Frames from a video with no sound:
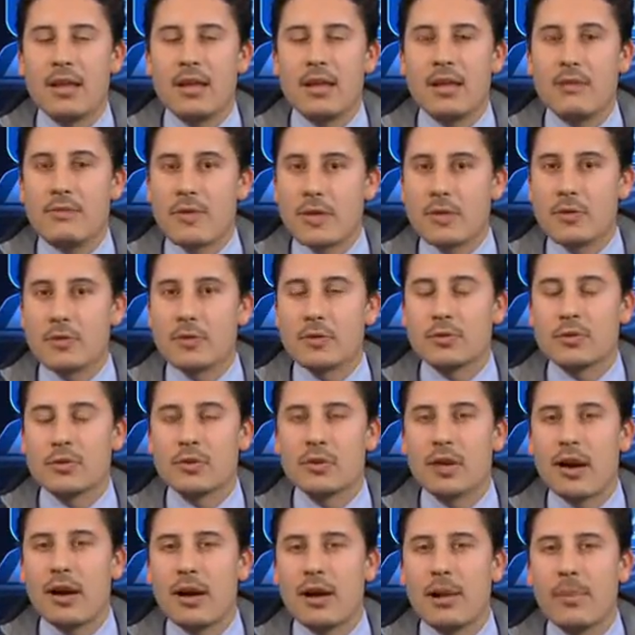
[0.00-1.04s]
individuals
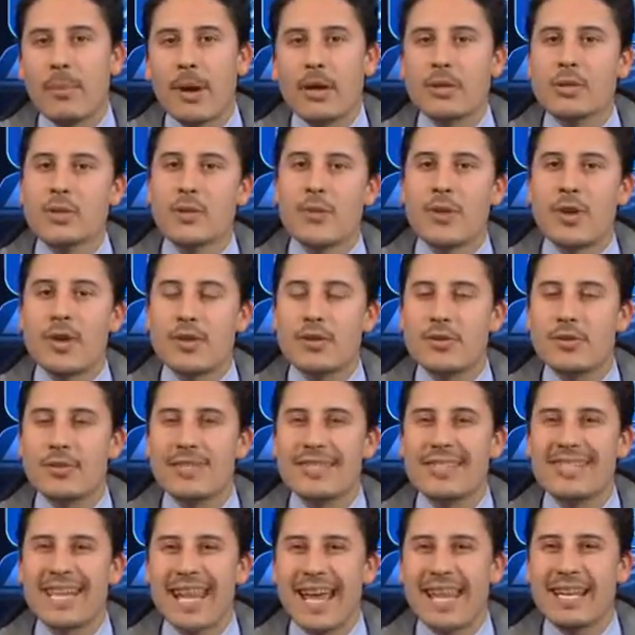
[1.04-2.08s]
to talk about. So in
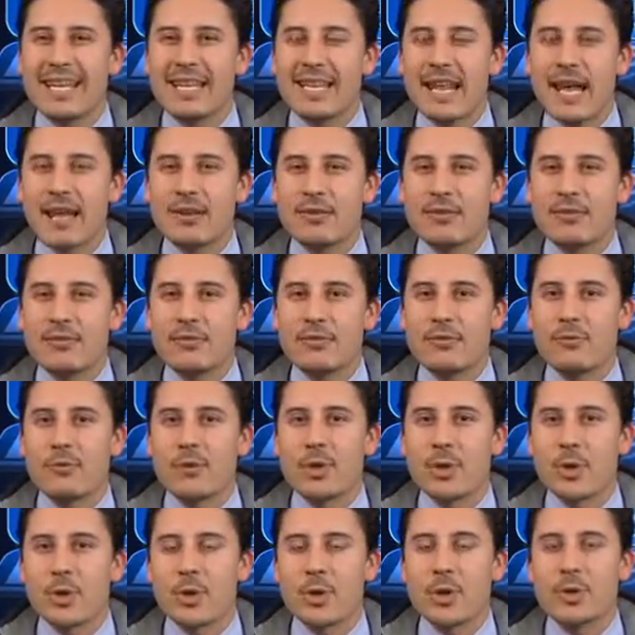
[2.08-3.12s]
understanding that donor,
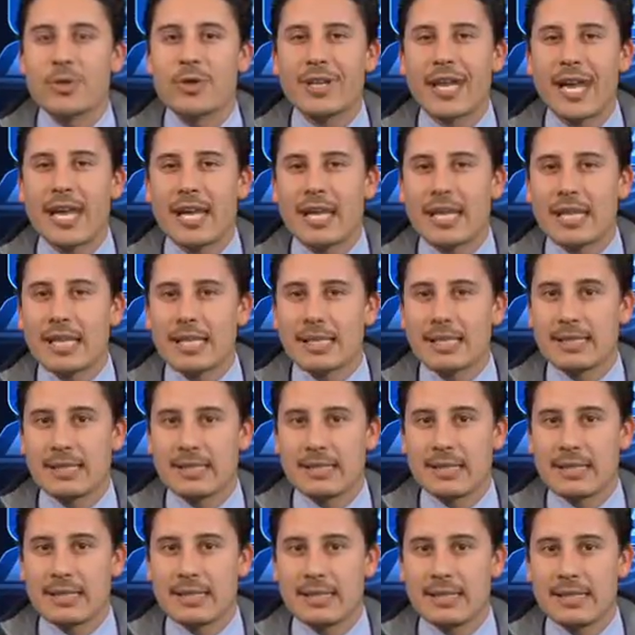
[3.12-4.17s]
when you're creating
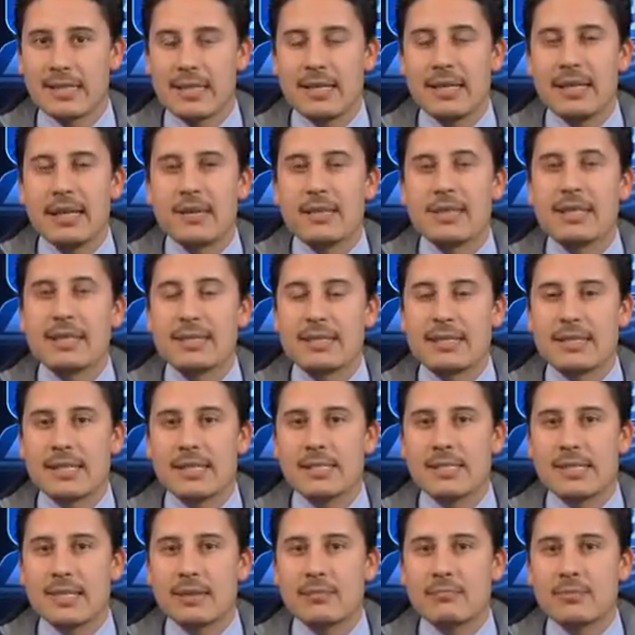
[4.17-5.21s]
this list, this
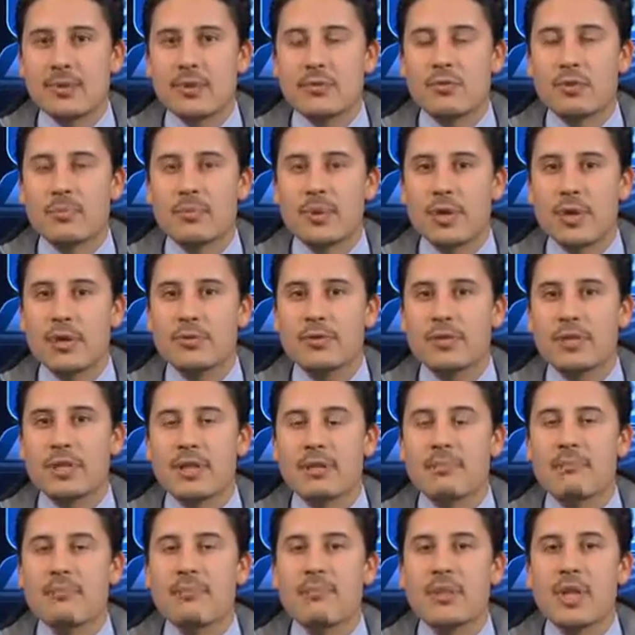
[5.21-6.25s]
system to approach
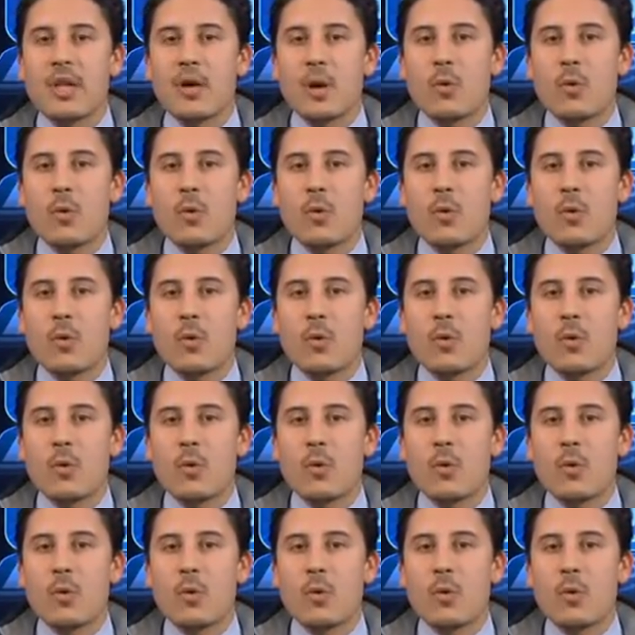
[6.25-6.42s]
them,